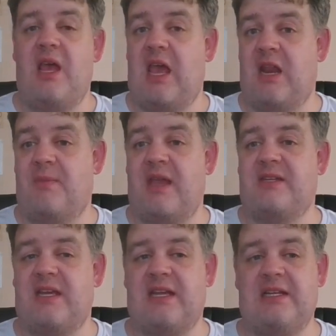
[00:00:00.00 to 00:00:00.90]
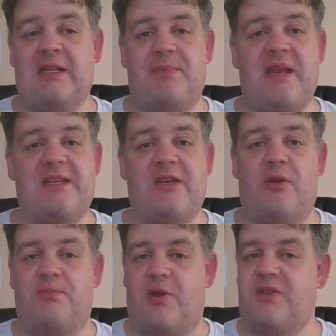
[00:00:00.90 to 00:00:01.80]
and it may take a little bending on
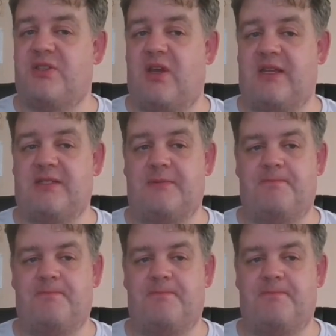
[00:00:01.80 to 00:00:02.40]
both sides.